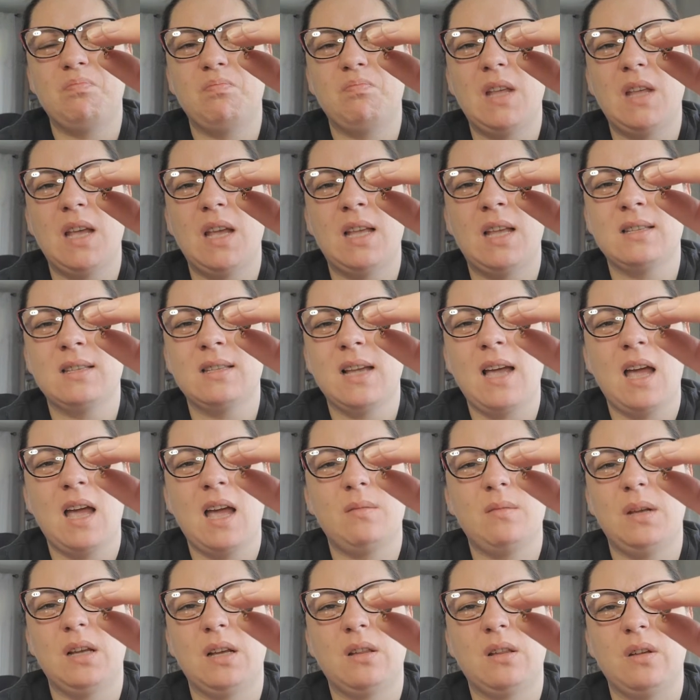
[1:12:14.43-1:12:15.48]
it's got to
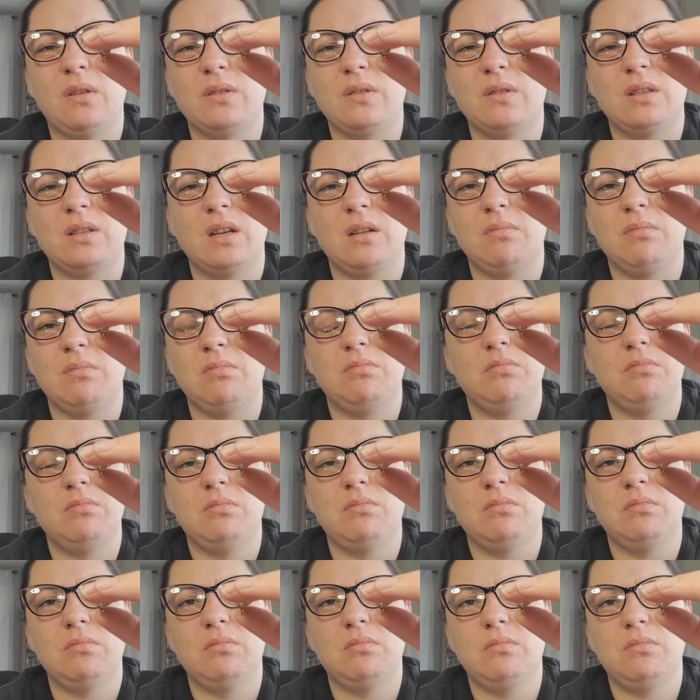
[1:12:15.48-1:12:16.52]
be close to,
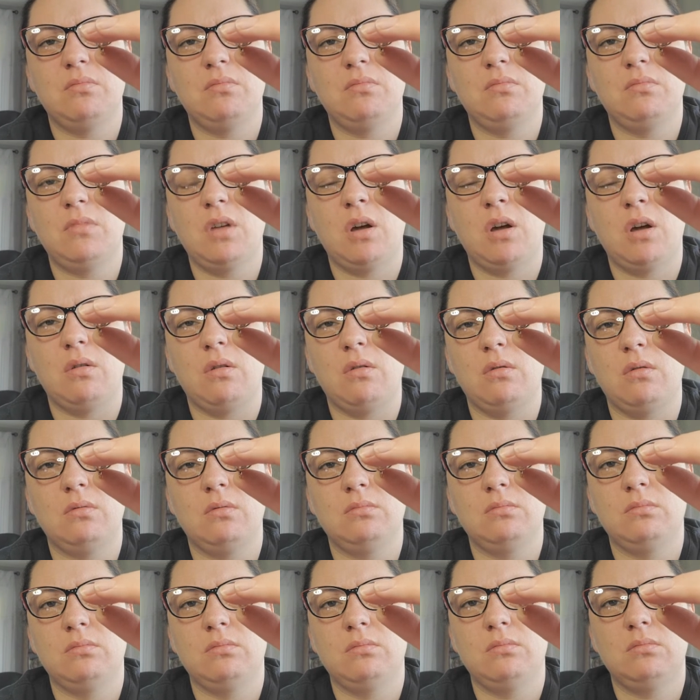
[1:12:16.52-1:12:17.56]
oh,
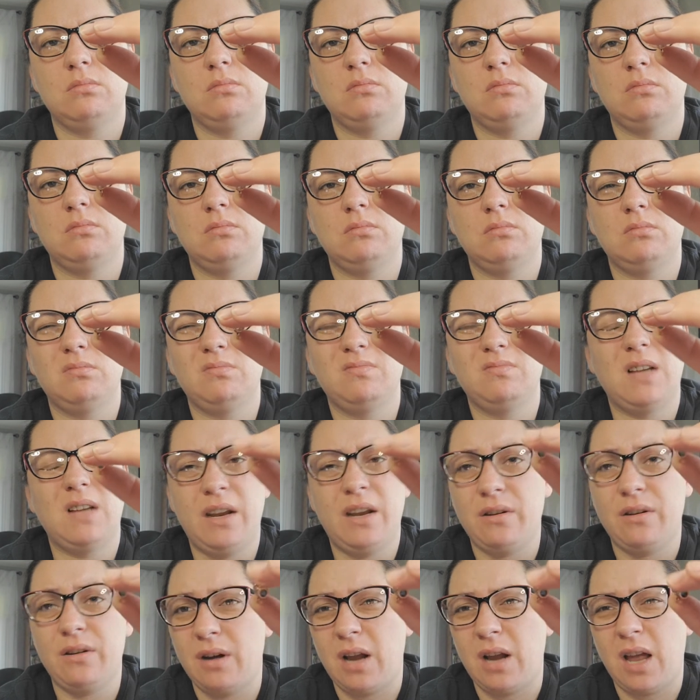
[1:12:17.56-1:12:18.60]

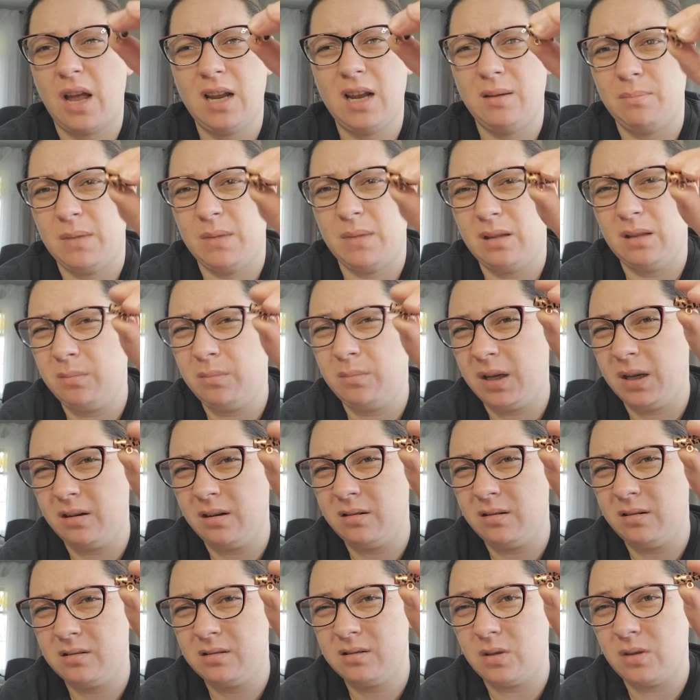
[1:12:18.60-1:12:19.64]
eight or nine
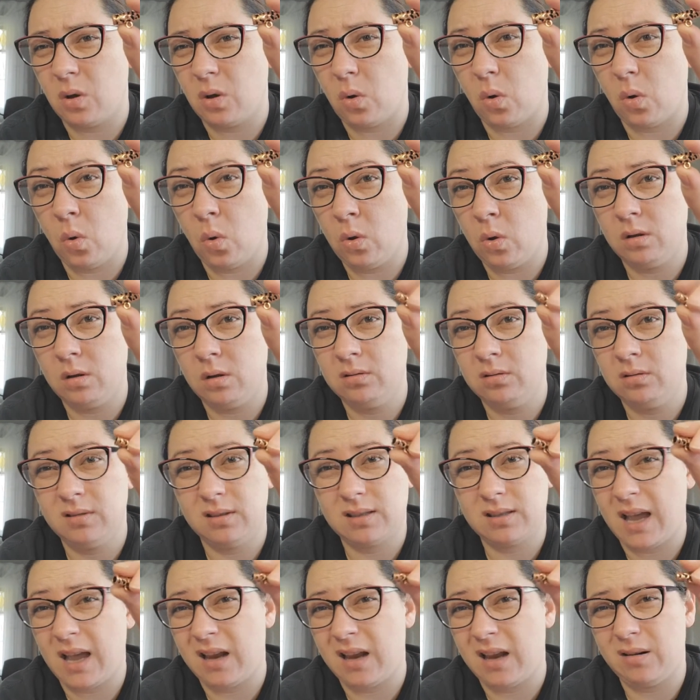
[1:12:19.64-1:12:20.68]
millimeters, the hole. It's
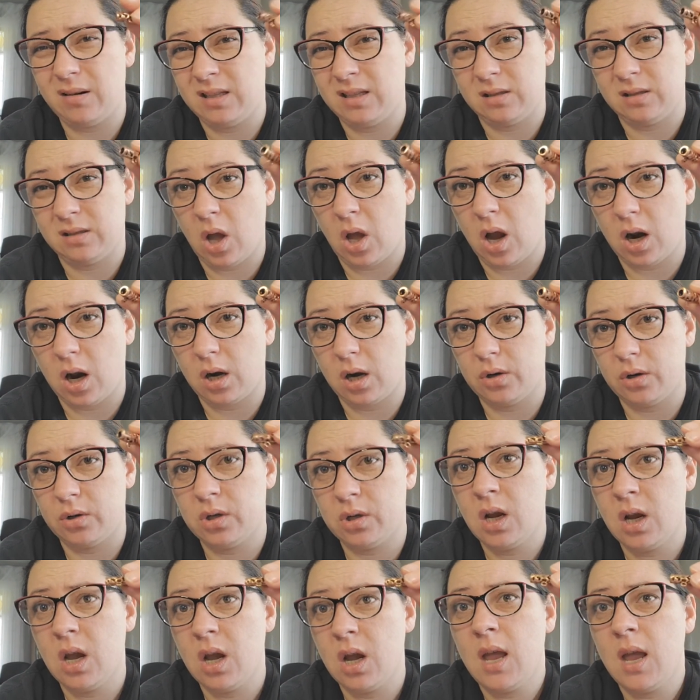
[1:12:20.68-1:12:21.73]
got, it's large.
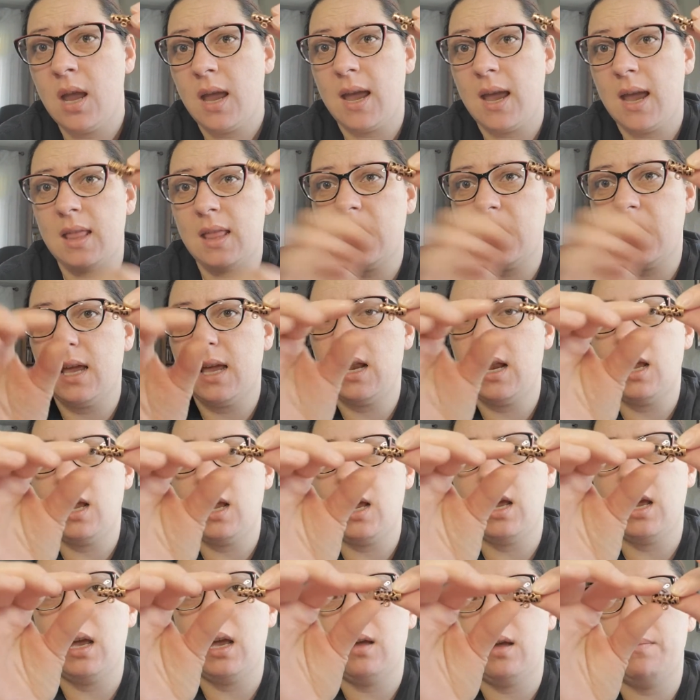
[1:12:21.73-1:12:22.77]
And then
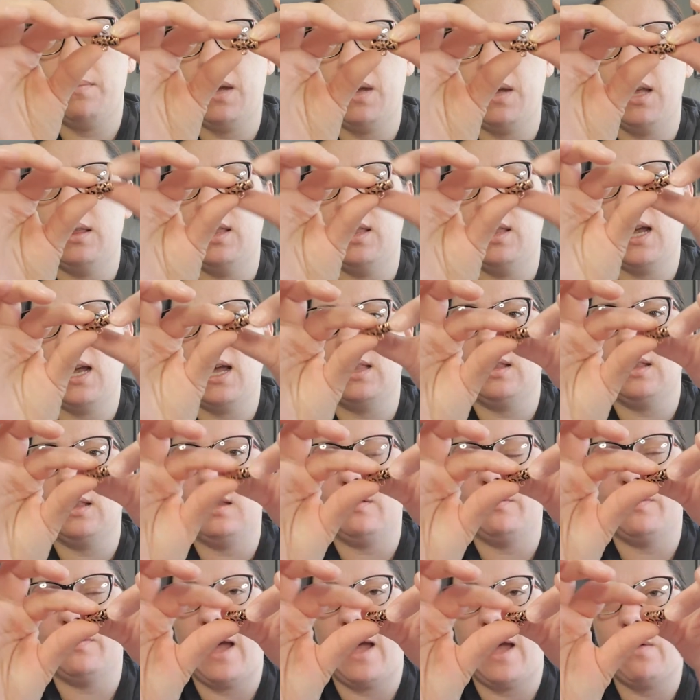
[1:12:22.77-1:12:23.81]
um, it, they got the little
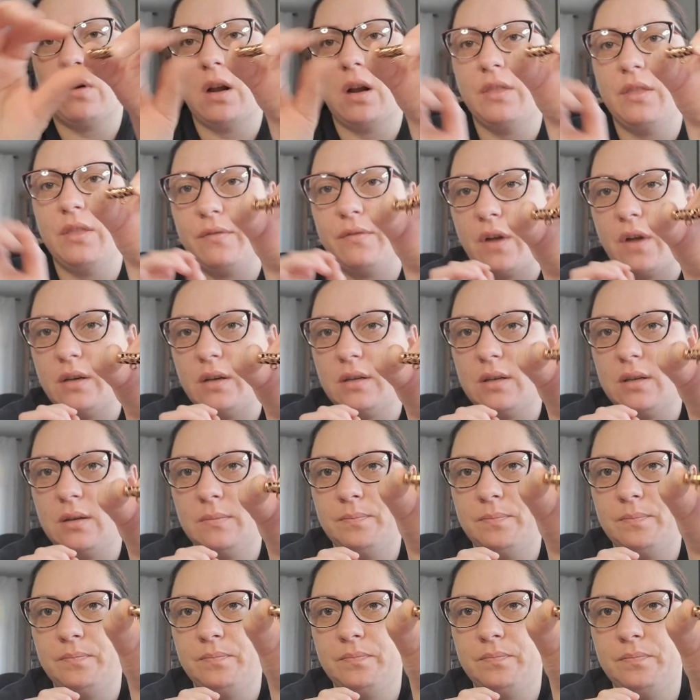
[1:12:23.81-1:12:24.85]
flower on the front.
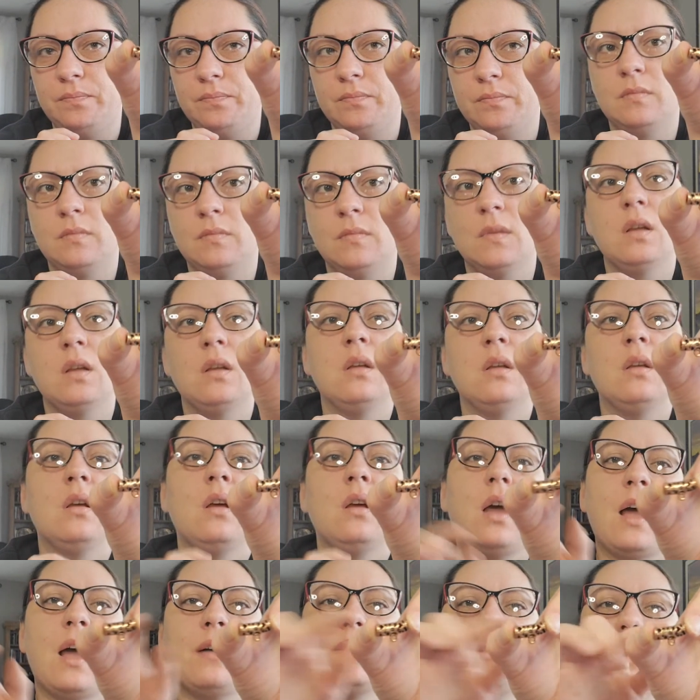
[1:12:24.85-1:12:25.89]

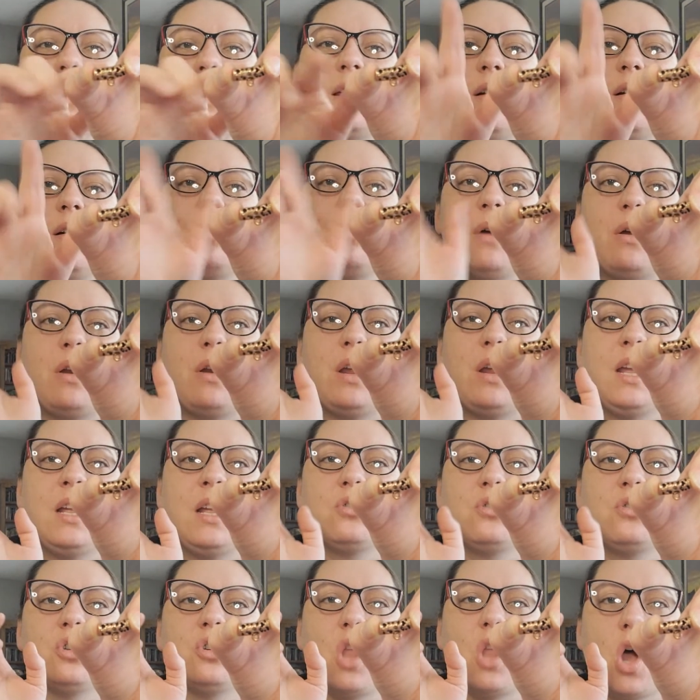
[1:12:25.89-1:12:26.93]
I would say they're about an
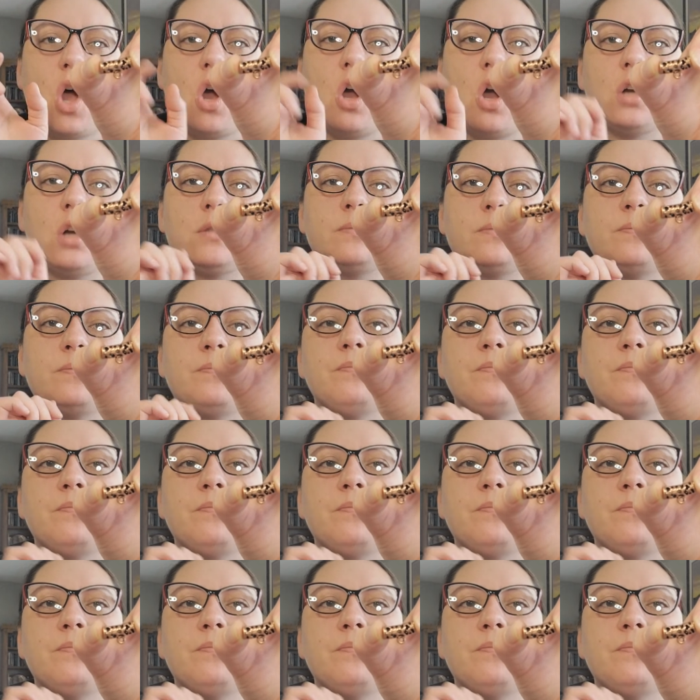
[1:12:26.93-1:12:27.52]
inch long